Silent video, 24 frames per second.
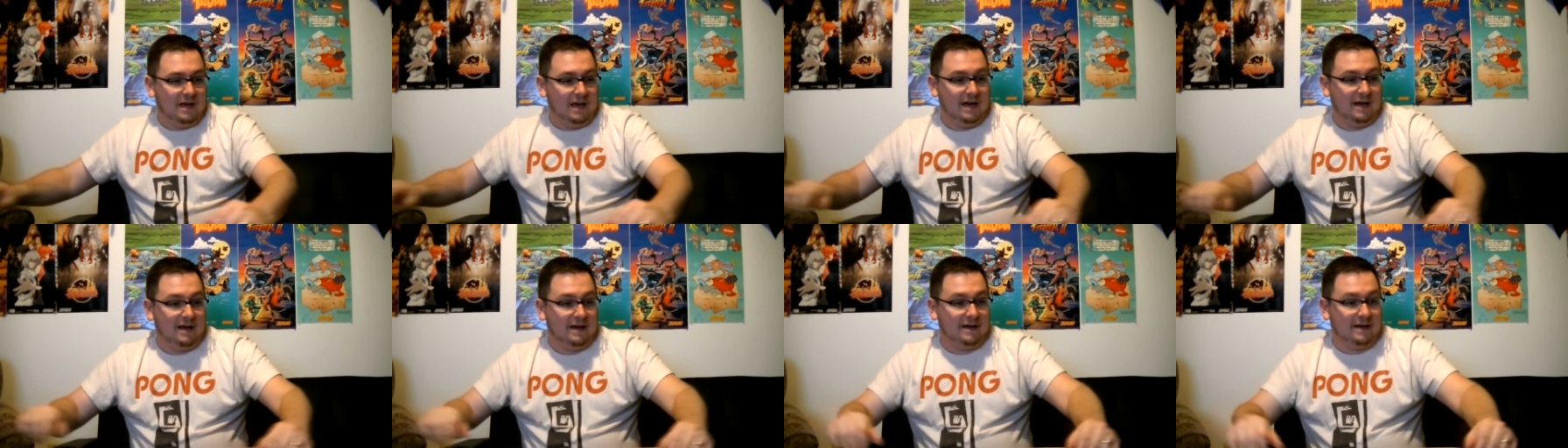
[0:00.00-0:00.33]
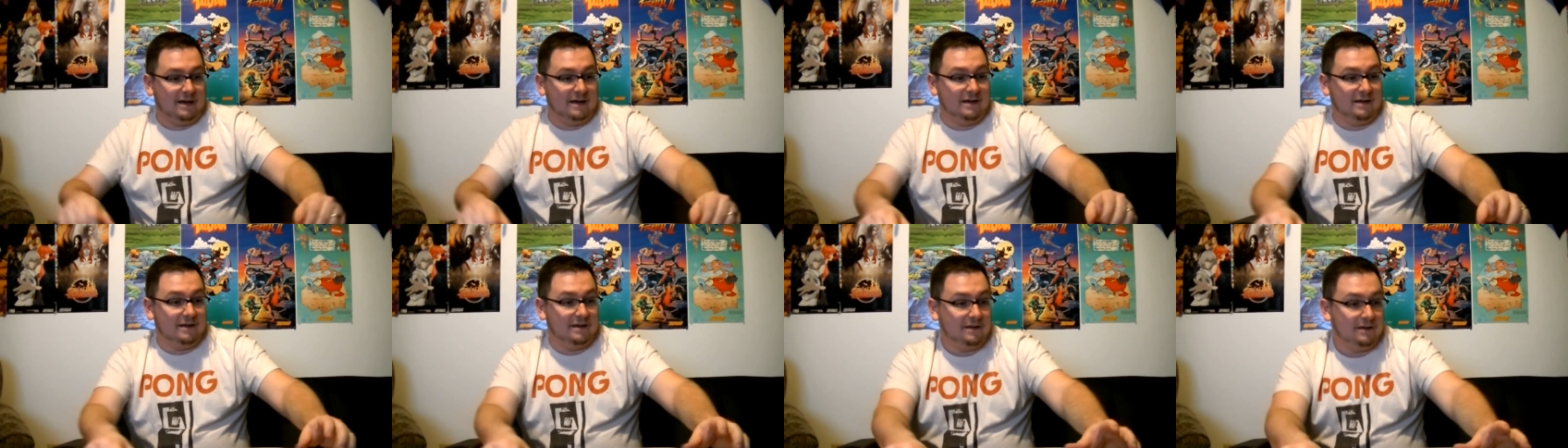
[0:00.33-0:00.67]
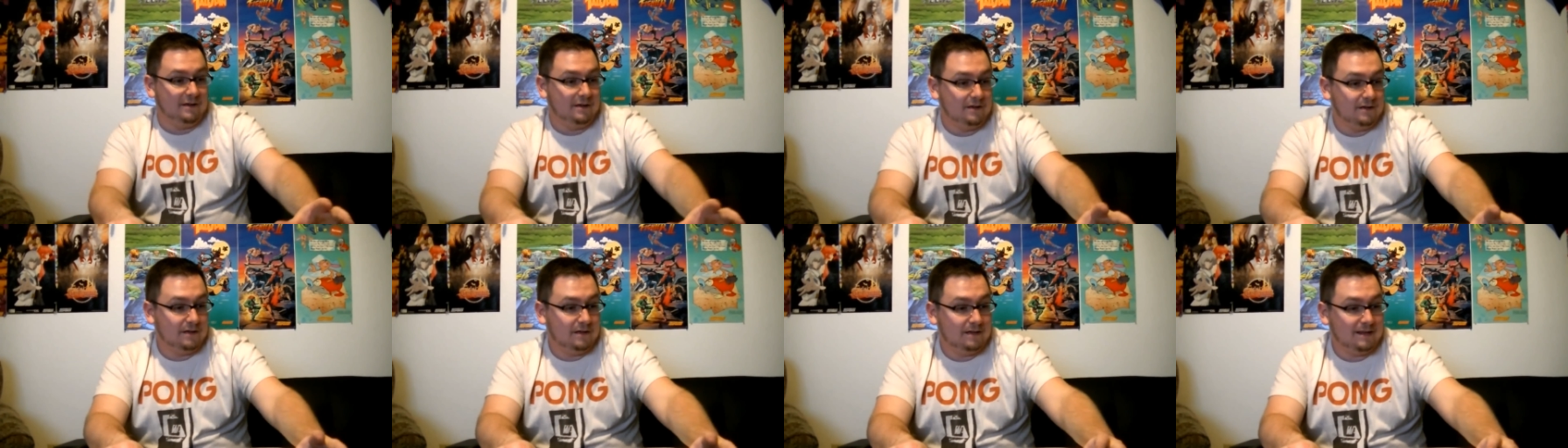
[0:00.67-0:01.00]
Uh,
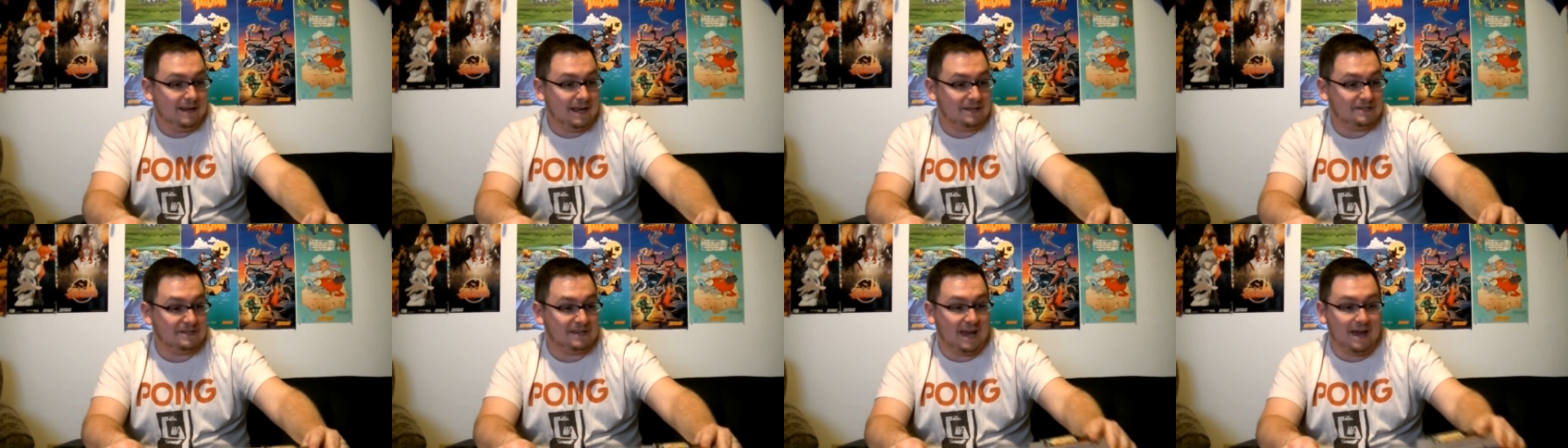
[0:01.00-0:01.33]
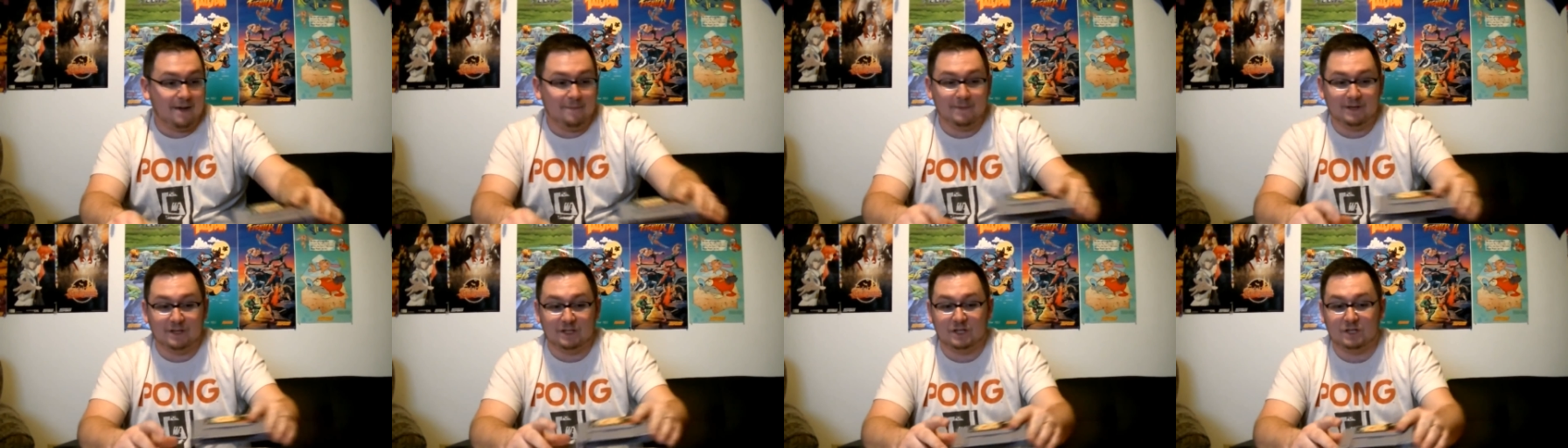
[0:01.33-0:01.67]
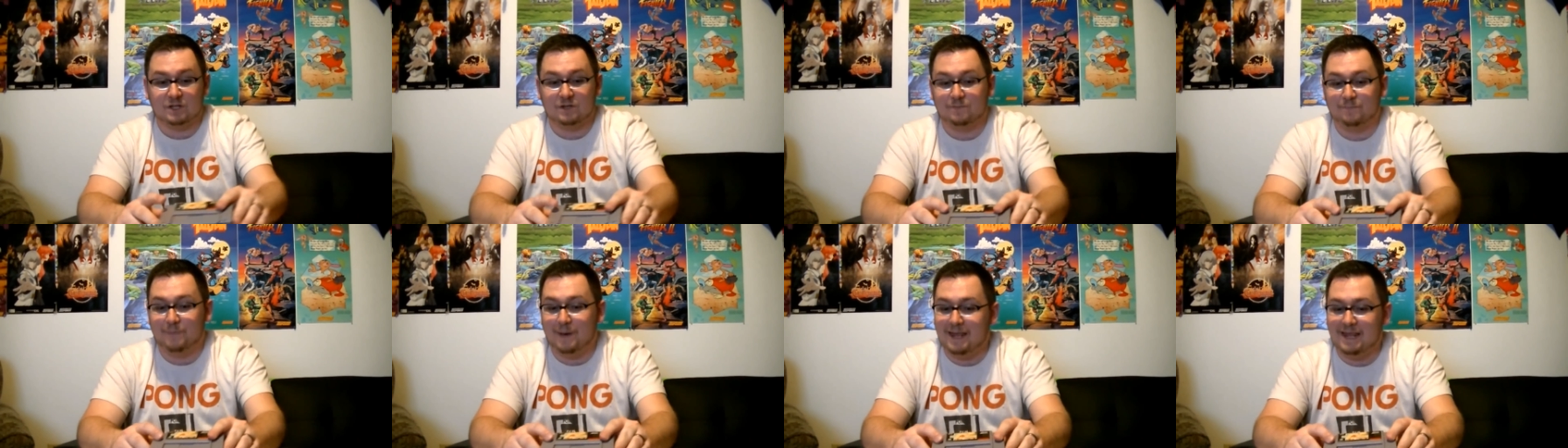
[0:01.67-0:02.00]
Next game is
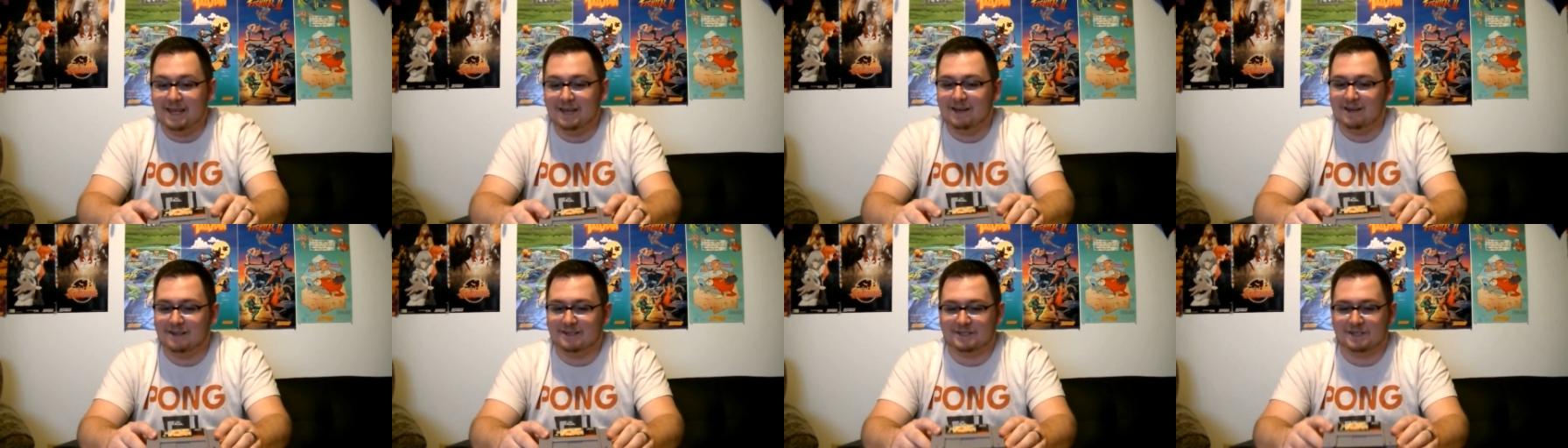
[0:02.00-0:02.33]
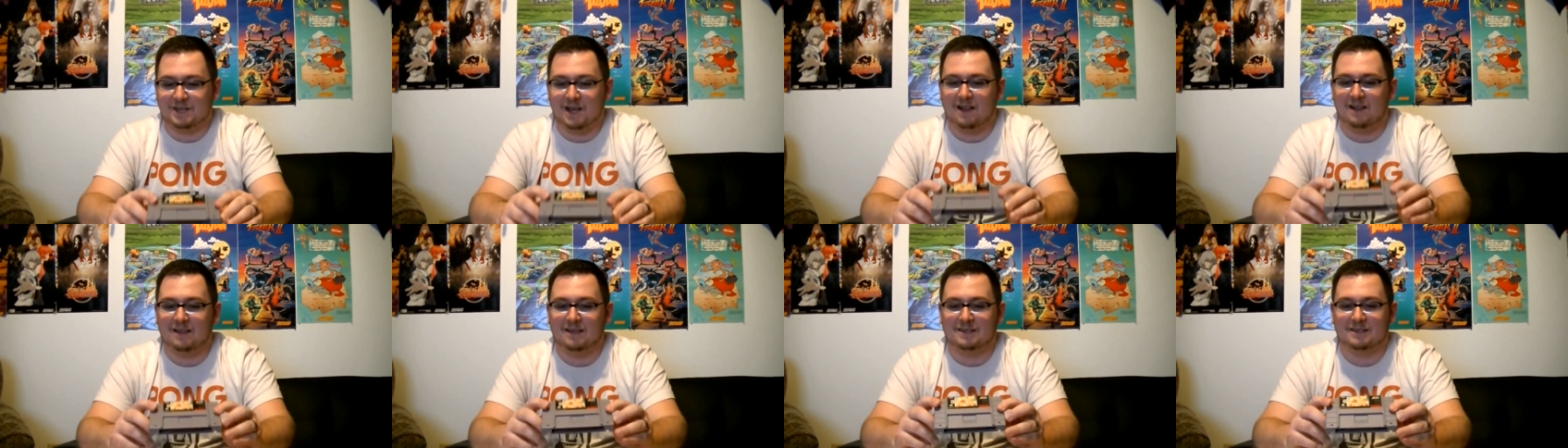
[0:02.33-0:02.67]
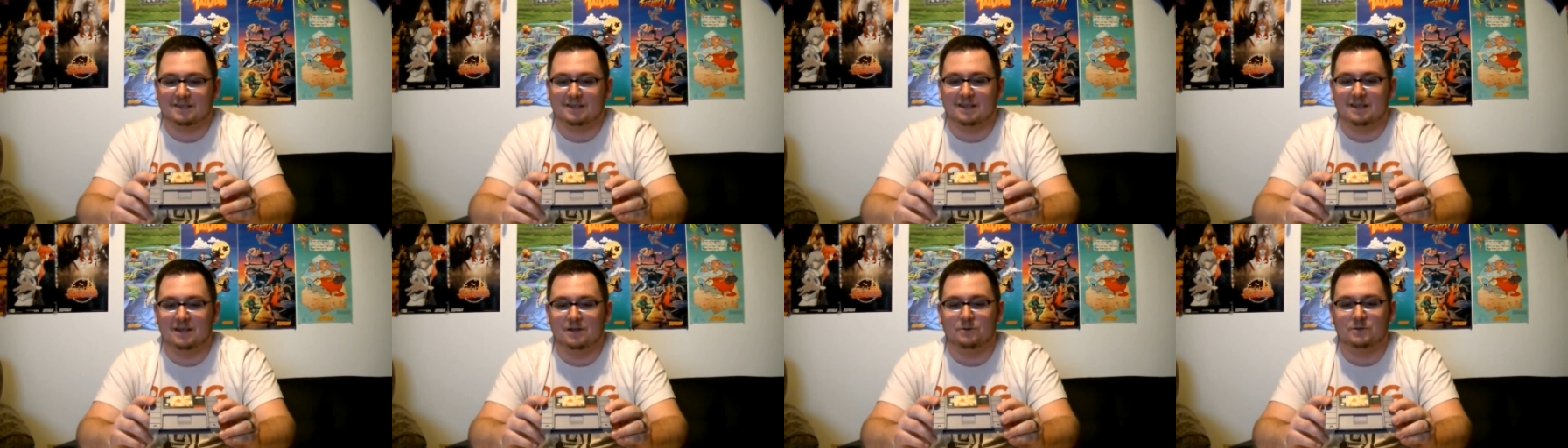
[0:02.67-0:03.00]
Speedy
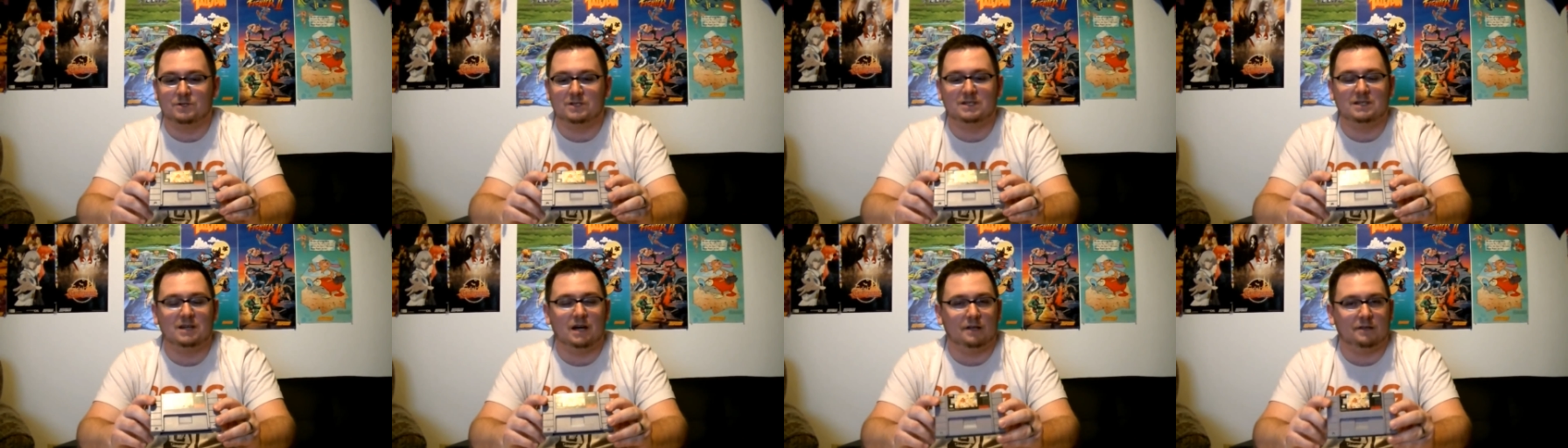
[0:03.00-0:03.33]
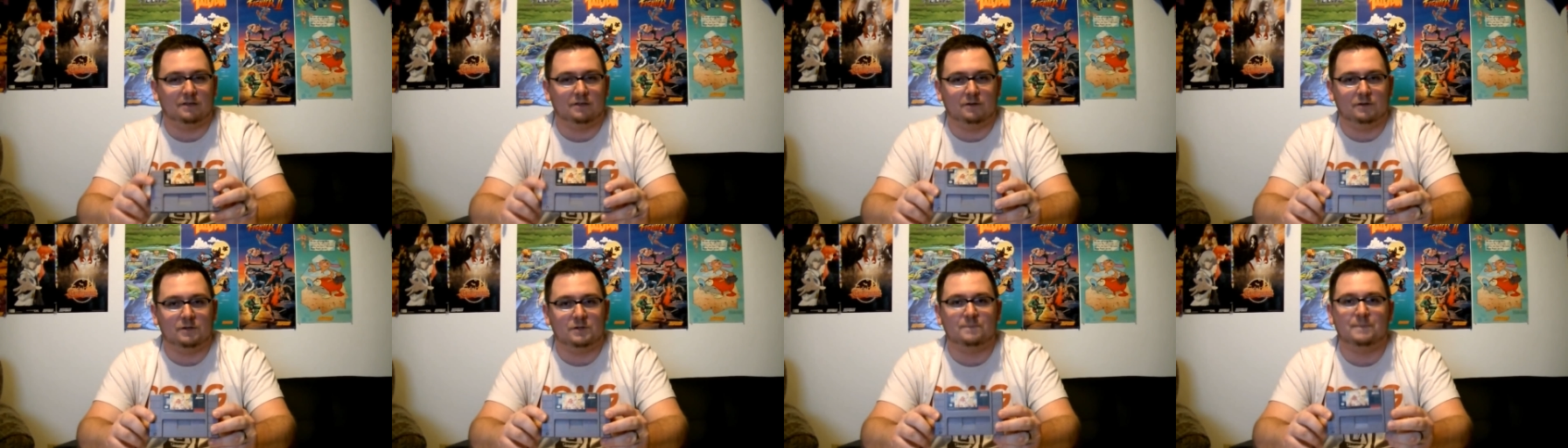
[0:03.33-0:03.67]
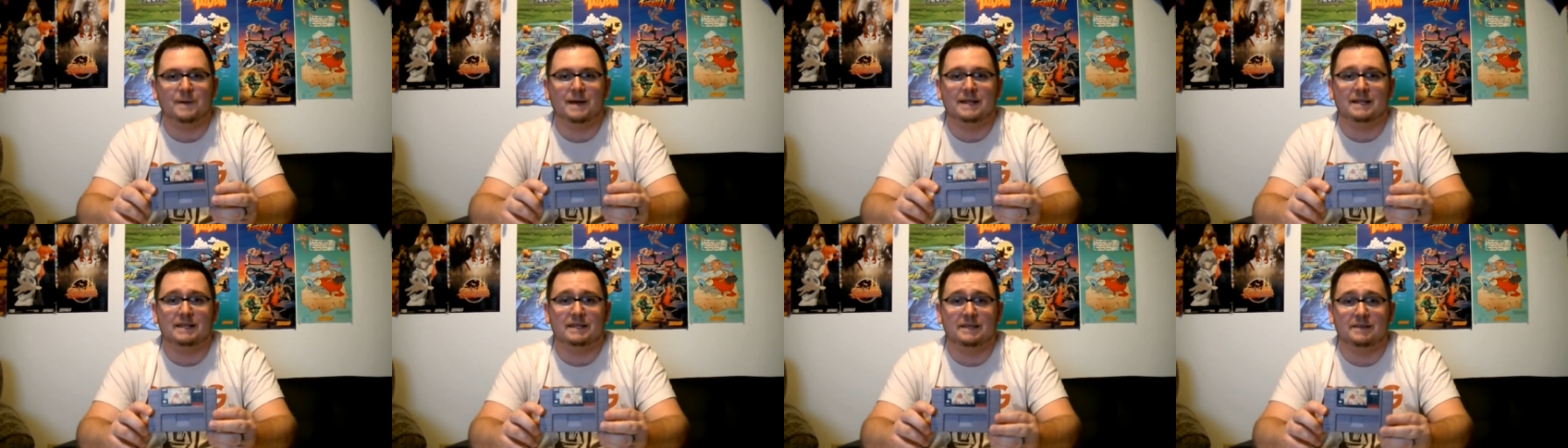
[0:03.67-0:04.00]
Gonzales, Los Gatos
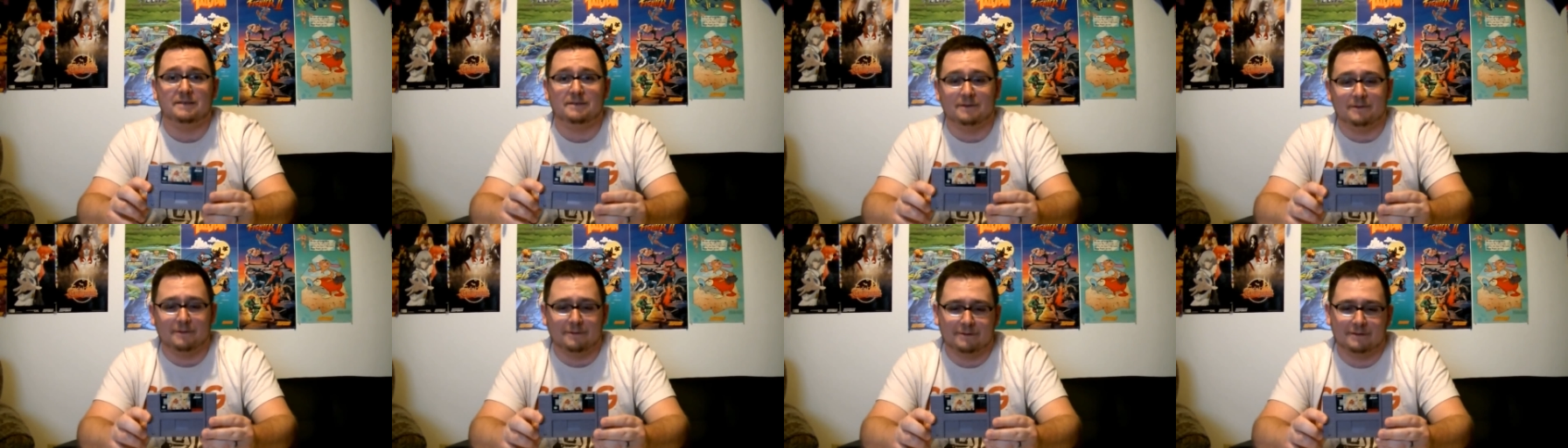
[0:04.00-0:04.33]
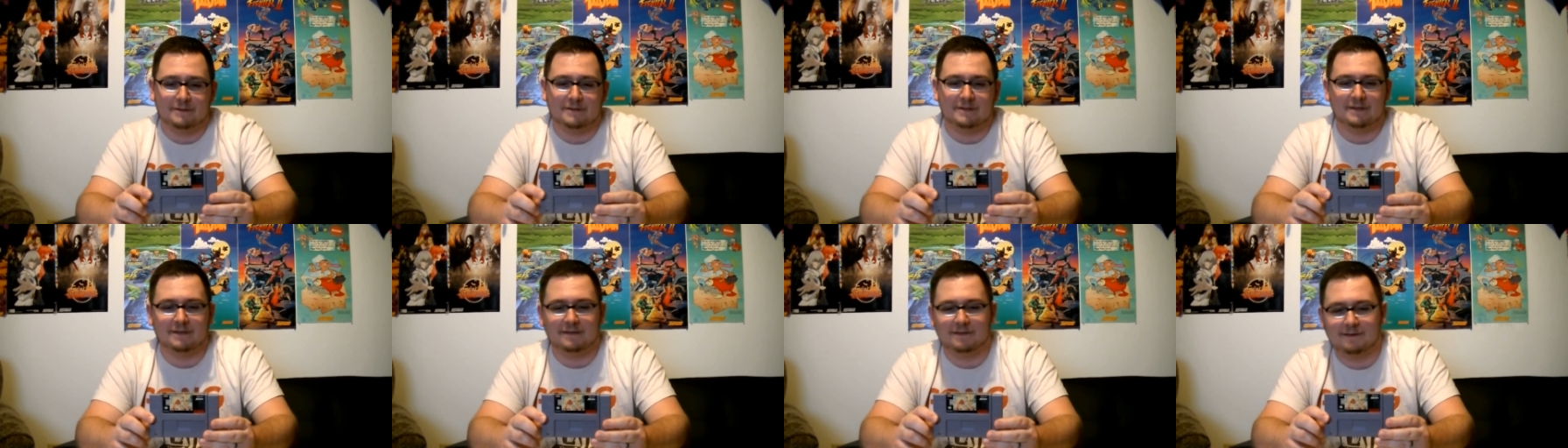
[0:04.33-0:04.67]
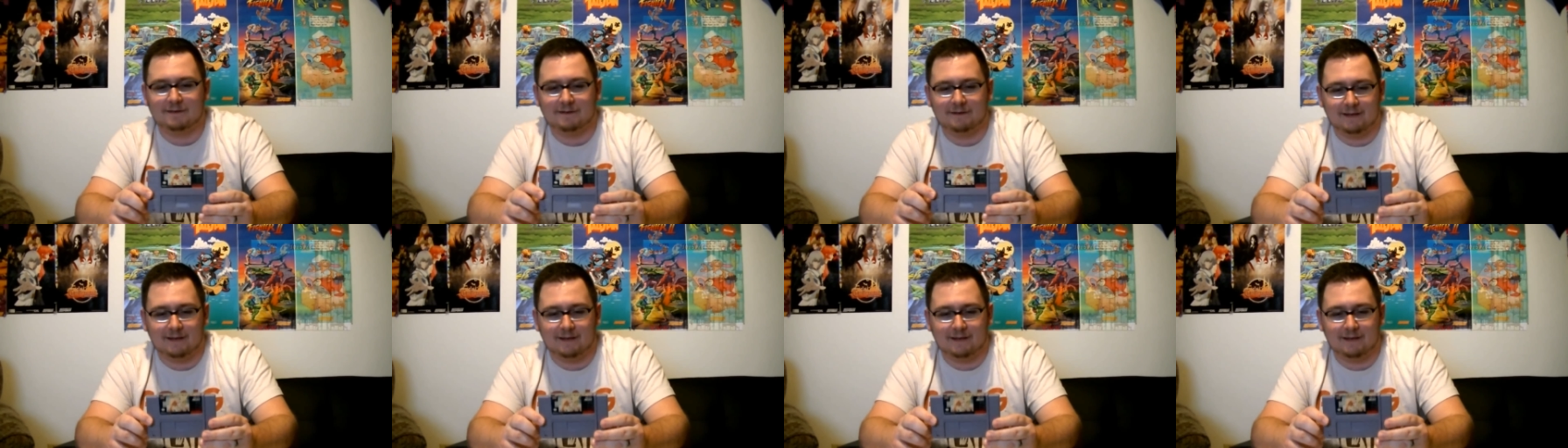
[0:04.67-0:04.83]
Bandidos,